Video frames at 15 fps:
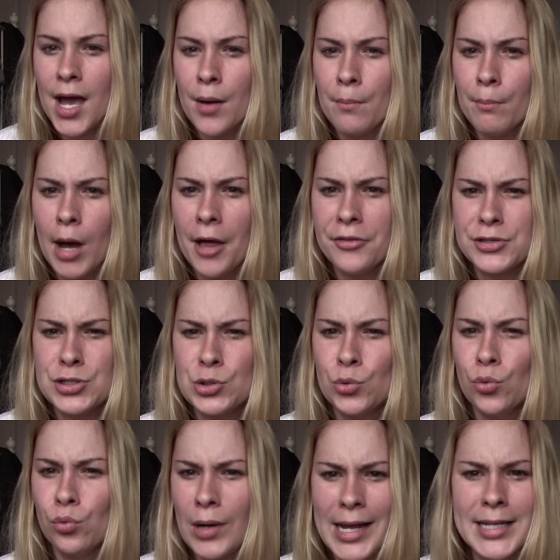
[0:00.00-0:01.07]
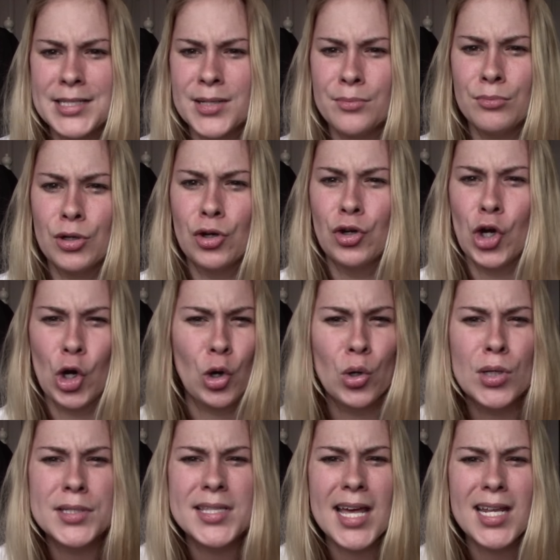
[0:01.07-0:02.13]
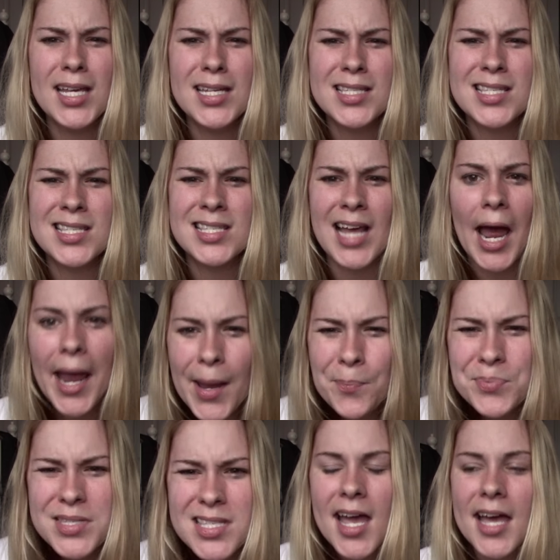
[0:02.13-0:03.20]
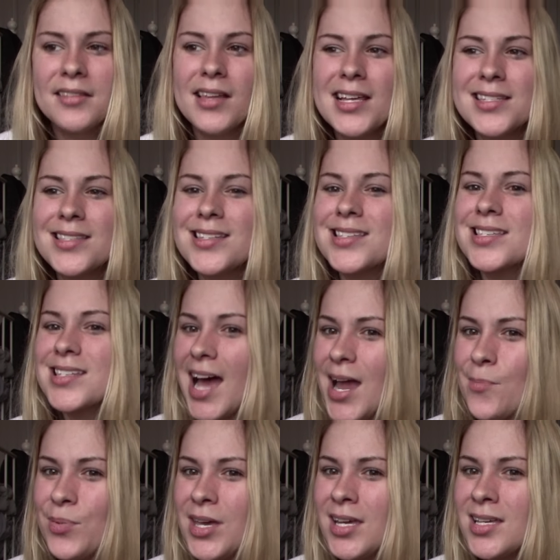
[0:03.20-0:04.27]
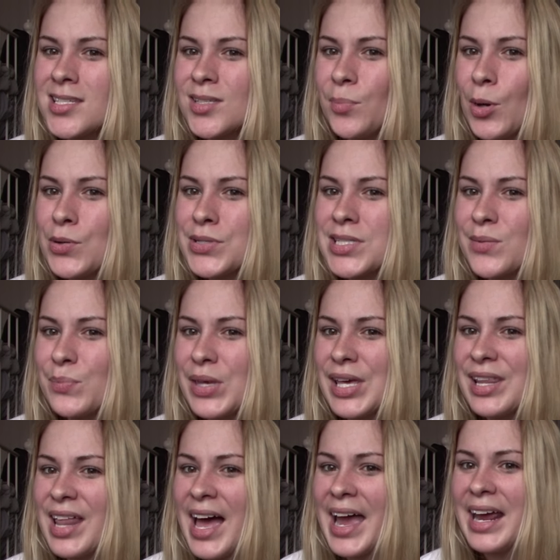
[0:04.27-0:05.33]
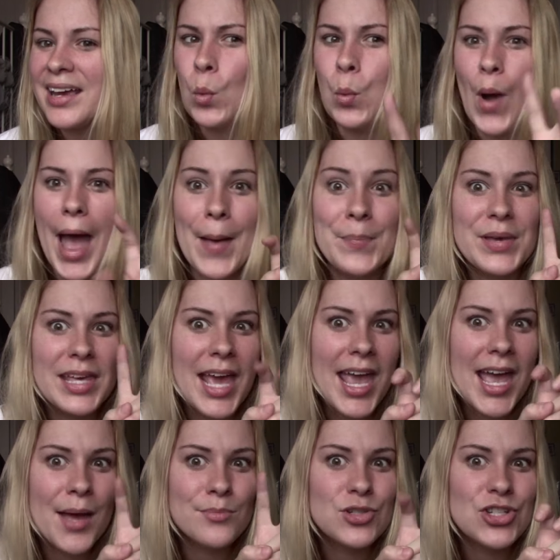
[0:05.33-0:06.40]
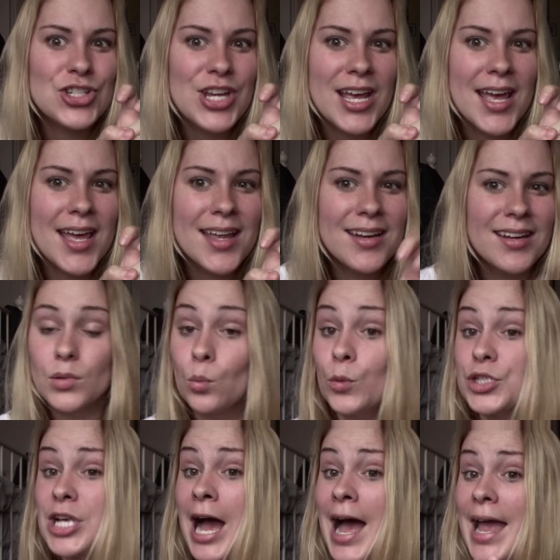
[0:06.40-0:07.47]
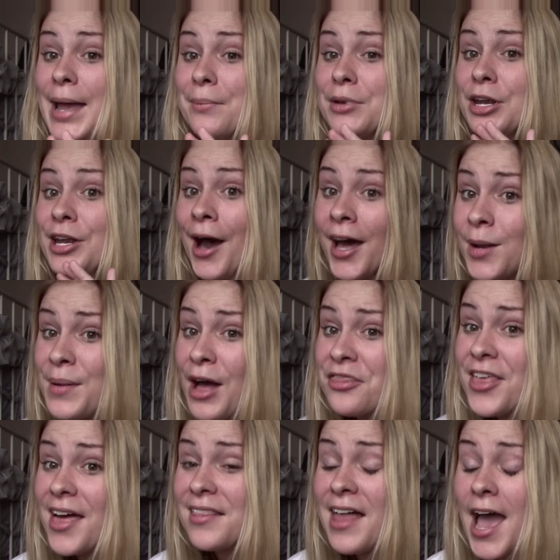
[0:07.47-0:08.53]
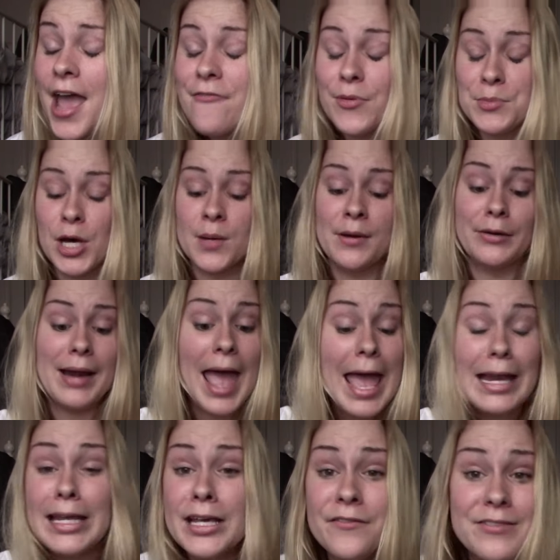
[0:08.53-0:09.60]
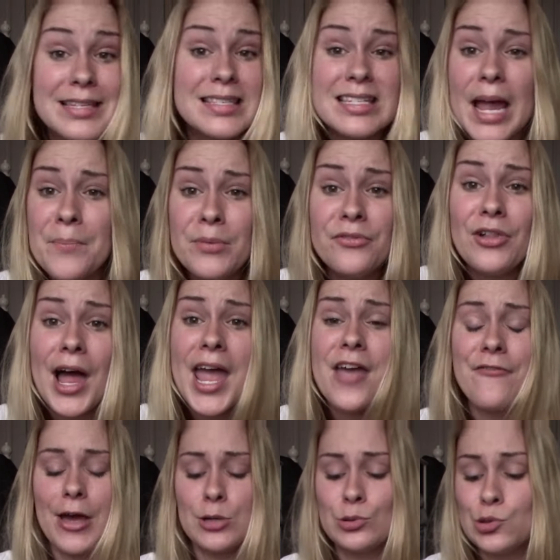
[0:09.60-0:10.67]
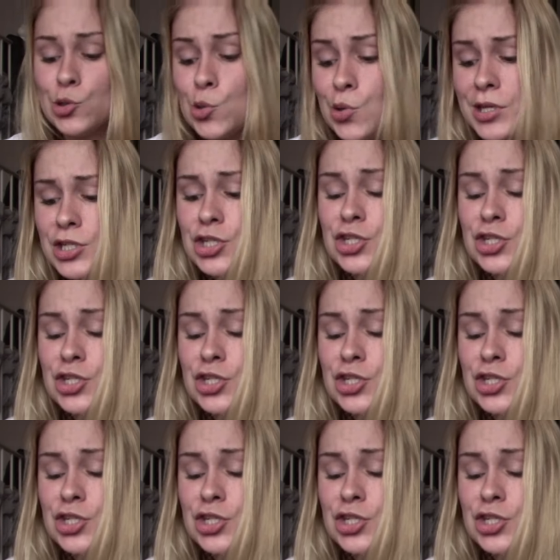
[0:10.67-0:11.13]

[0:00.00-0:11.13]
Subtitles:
a month to random girls that he Skypes. Unless the Skyping is supposed to be like webcam shit, which I am not about that life. I'm not about any of this type of life. I don't do this